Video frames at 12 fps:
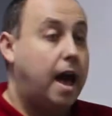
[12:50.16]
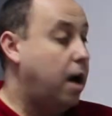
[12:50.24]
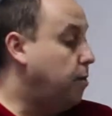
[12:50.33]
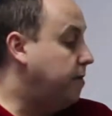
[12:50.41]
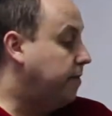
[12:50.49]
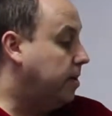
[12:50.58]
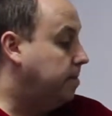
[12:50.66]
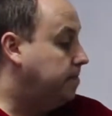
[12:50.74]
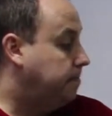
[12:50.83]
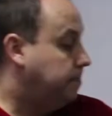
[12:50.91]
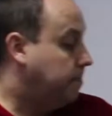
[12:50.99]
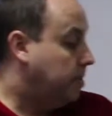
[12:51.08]
However,
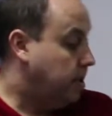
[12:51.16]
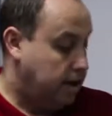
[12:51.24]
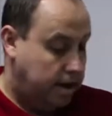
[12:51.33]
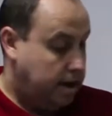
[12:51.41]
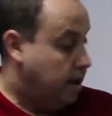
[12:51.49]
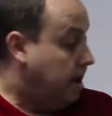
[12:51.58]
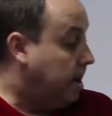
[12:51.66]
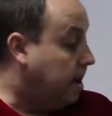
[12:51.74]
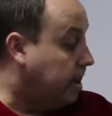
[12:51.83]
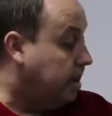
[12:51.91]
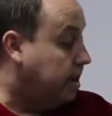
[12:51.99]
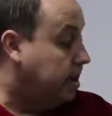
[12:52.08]

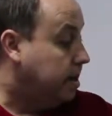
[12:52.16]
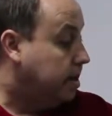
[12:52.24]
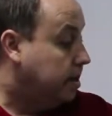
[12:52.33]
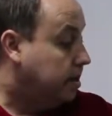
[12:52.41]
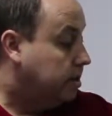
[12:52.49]
he,